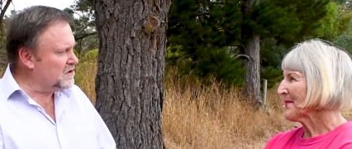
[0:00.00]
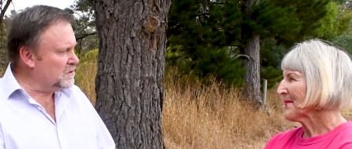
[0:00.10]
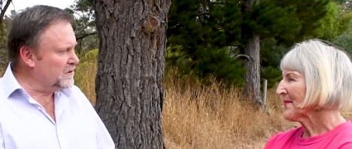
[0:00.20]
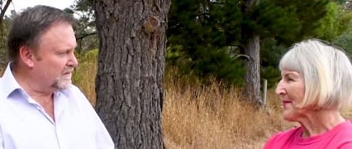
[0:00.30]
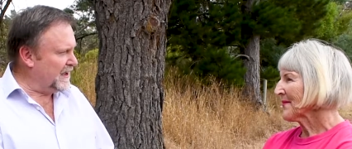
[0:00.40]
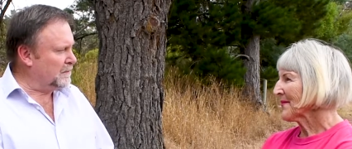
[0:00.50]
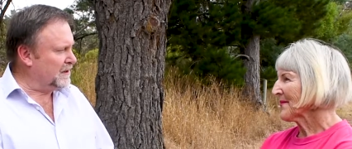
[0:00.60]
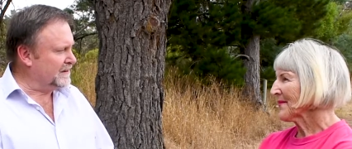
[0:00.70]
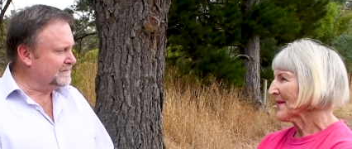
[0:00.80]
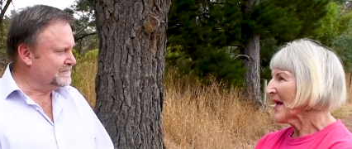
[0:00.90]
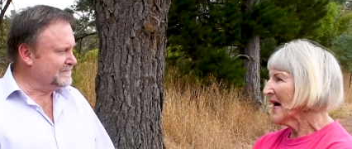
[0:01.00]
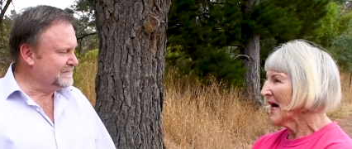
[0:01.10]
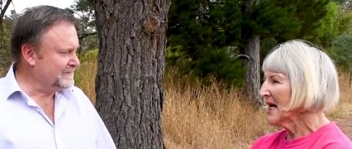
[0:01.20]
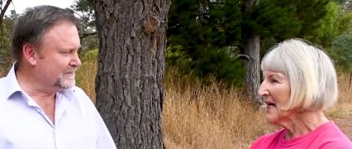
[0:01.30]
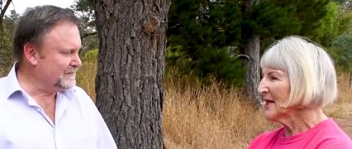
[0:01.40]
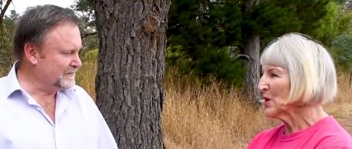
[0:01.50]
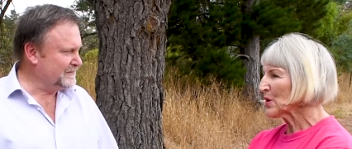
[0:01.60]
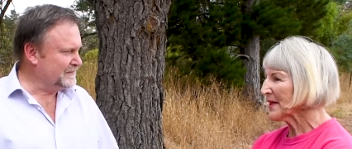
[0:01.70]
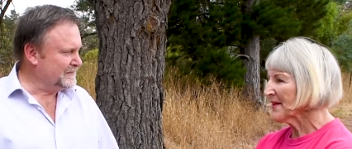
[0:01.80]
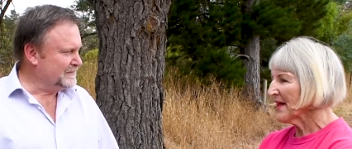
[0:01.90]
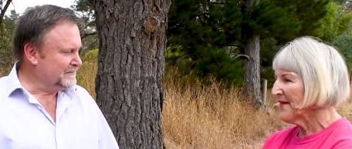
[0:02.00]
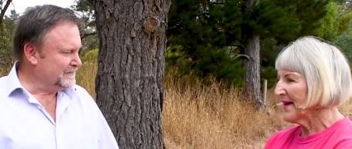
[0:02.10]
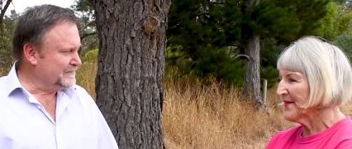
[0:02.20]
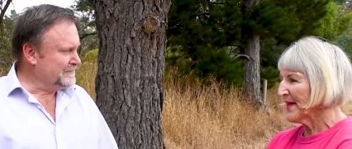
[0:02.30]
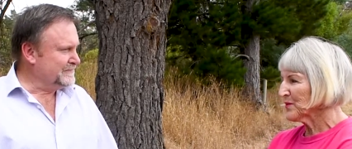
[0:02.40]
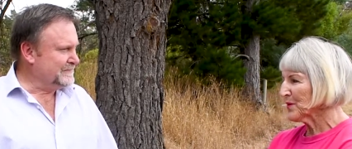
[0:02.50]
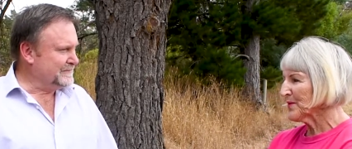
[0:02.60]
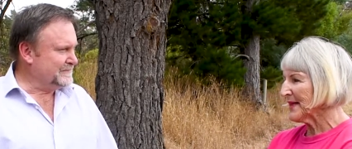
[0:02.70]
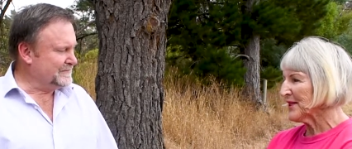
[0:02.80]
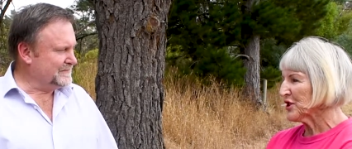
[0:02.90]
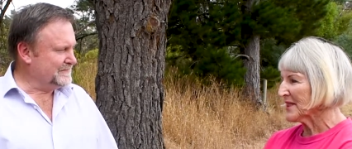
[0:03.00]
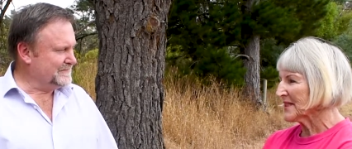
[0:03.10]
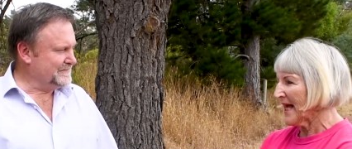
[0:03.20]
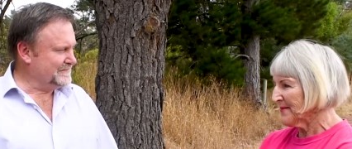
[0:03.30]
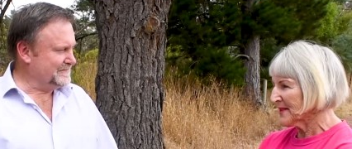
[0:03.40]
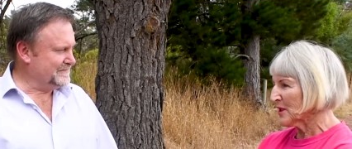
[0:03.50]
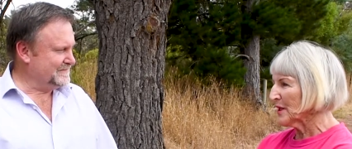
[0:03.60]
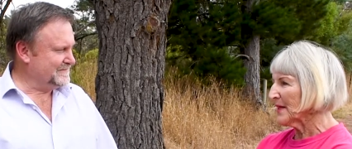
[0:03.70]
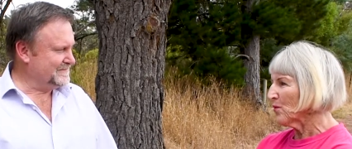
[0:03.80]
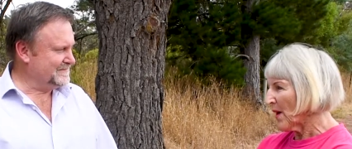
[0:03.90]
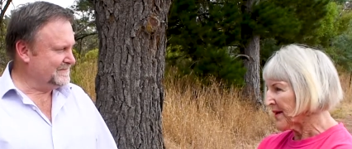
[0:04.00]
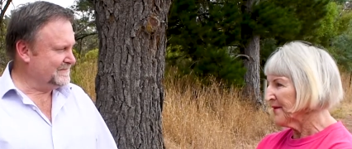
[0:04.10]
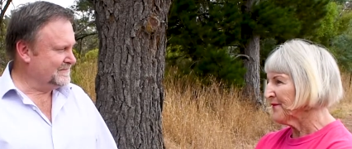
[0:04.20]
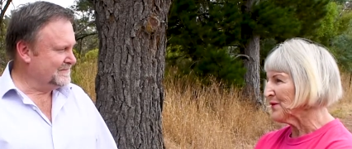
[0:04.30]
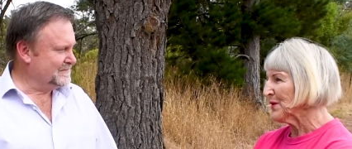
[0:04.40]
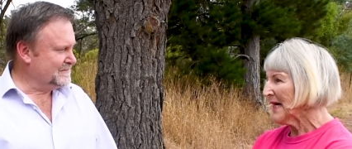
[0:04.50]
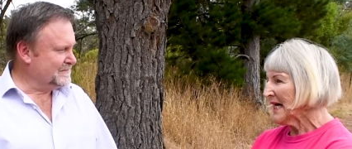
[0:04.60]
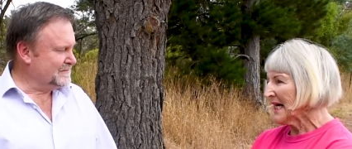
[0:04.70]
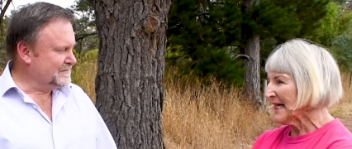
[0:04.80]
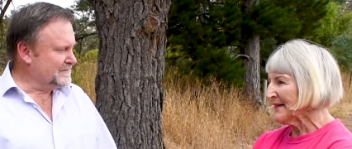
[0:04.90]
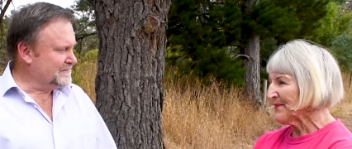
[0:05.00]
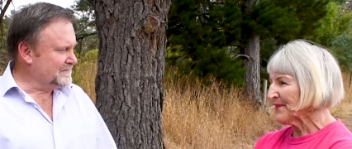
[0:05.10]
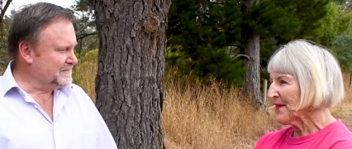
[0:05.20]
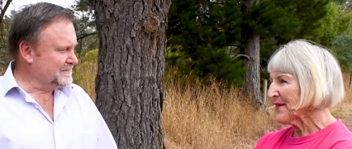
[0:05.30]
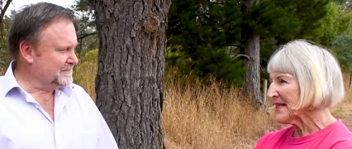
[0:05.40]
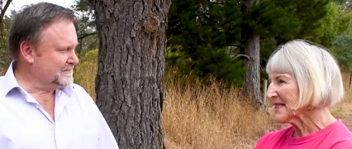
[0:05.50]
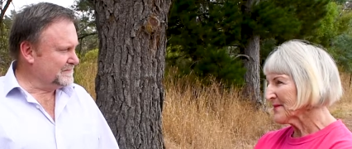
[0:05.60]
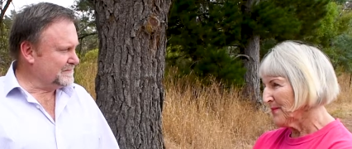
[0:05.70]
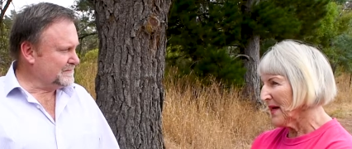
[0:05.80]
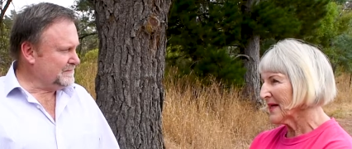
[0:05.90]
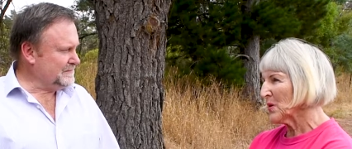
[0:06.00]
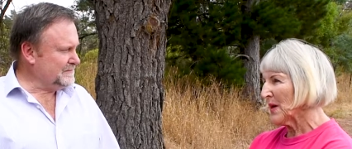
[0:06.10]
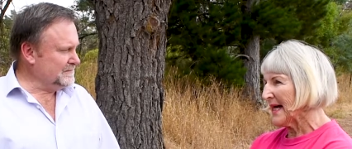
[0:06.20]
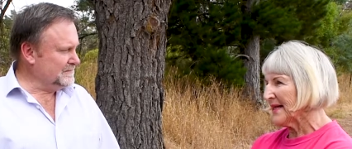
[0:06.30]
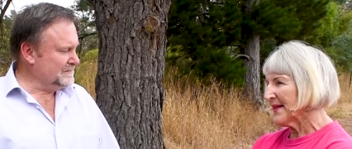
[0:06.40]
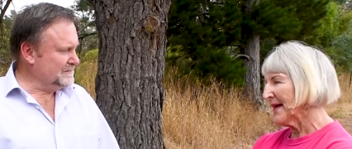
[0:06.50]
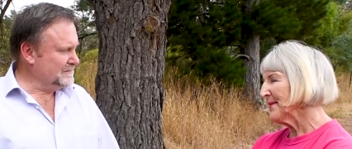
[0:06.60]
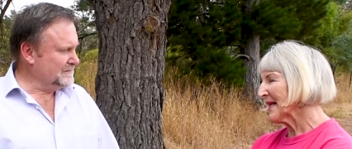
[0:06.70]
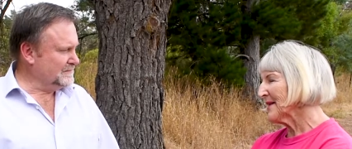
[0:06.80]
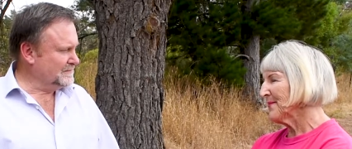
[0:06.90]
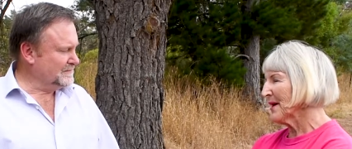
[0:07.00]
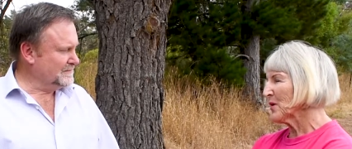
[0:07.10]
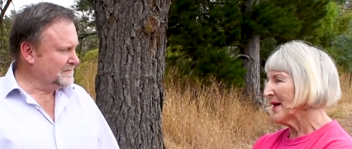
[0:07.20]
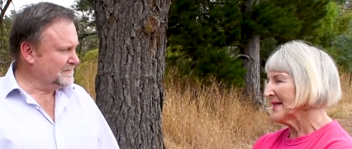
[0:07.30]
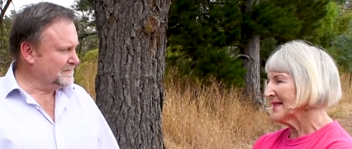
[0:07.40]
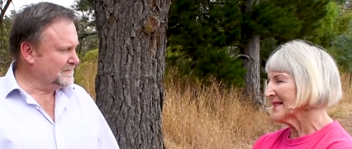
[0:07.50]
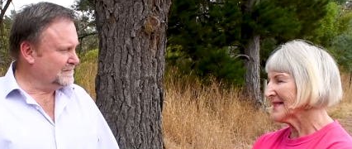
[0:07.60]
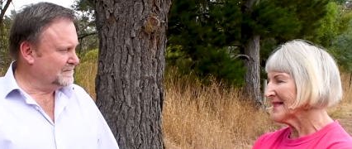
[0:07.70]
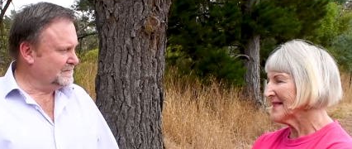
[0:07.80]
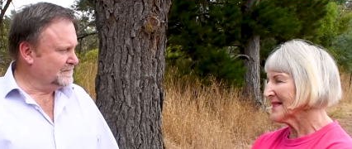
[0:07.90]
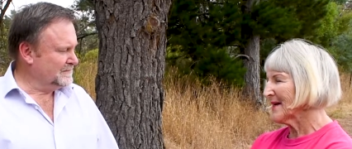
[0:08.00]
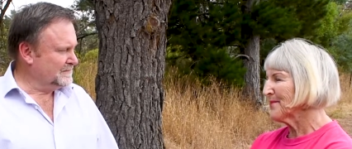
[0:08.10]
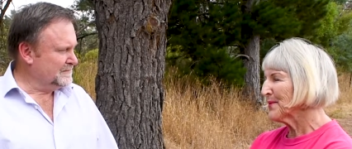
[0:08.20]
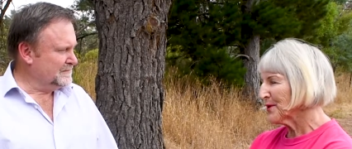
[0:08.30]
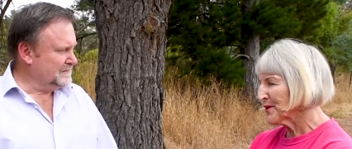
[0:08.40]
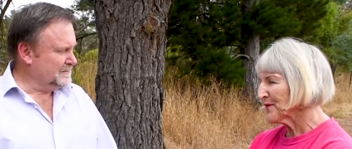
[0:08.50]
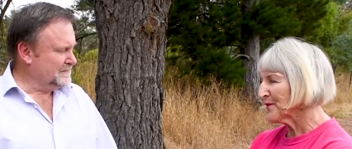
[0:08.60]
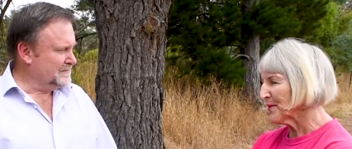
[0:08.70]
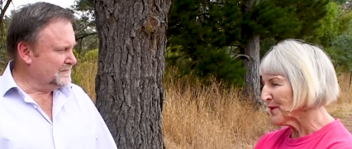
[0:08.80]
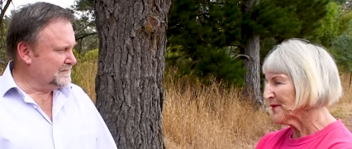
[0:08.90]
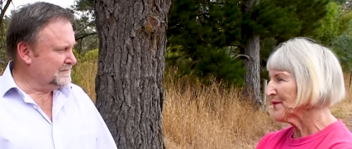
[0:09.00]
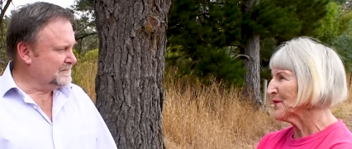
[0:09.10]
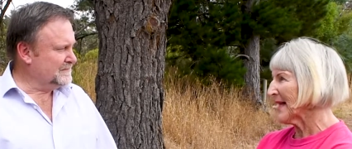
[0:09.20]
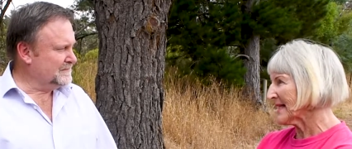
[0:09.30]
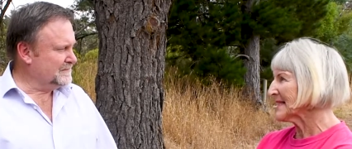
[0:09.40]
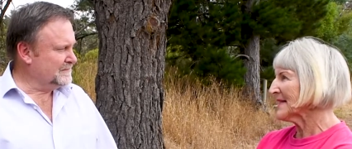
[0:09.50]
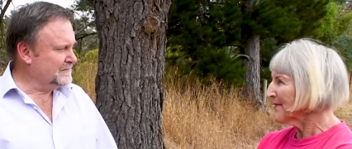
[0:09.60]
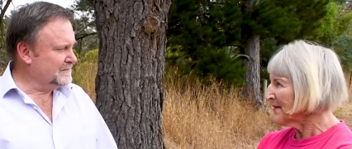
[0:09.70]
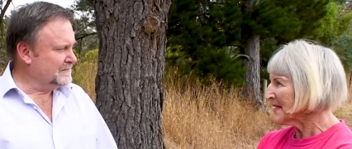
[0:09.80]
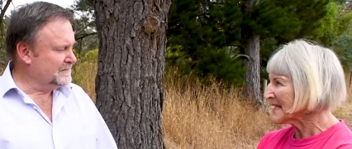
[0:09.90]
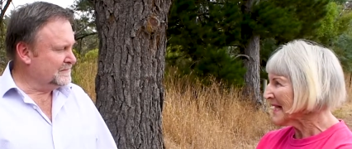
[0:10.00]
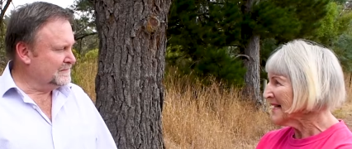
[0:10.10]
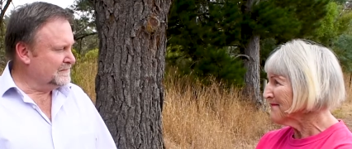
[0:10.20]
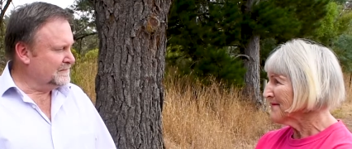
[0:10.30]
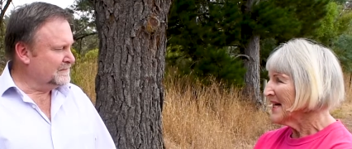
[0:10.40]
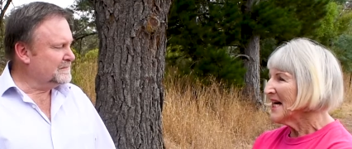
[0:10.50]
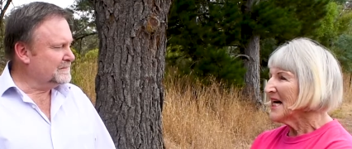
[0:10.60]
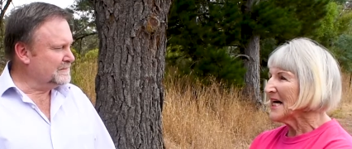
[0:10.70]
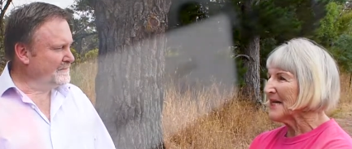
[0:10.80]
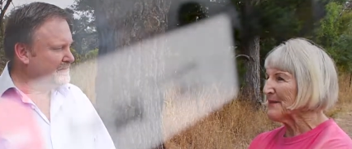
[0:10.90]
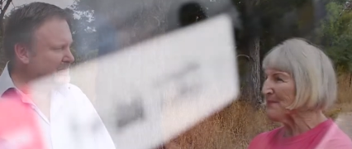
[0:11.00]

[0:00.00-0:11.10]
Speaker 1: you and the family?
Speaker 2: Uh, look, that, that would be just absolutely wonderful. Um, this bikeway, the Amy Gillett bikeway, is, is a beautiful, beautiful legacy of Amy's life. Um,